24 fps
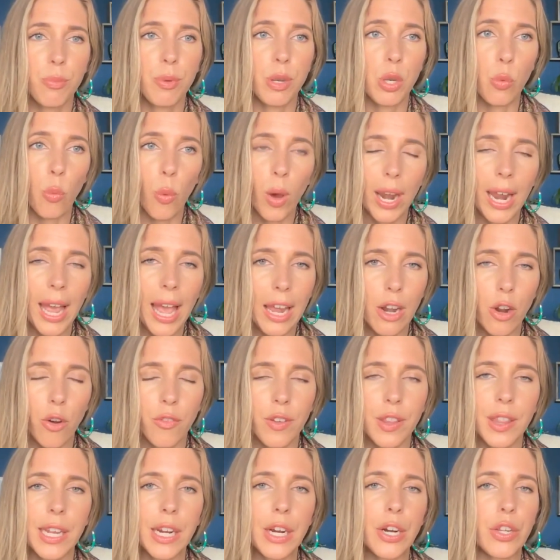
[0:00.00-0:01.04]
and you want to head over
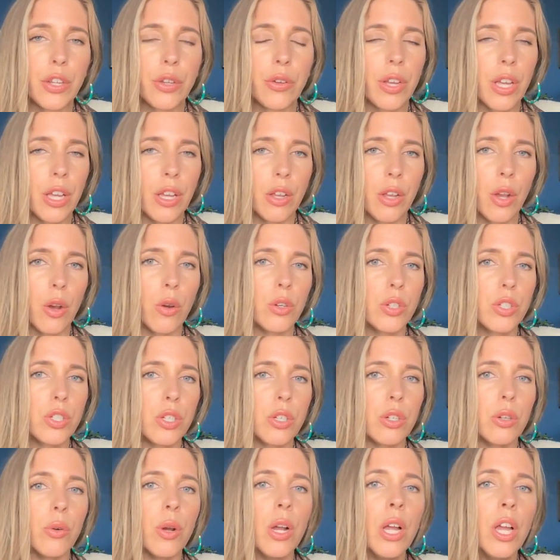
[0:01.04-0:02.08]
there, you can go to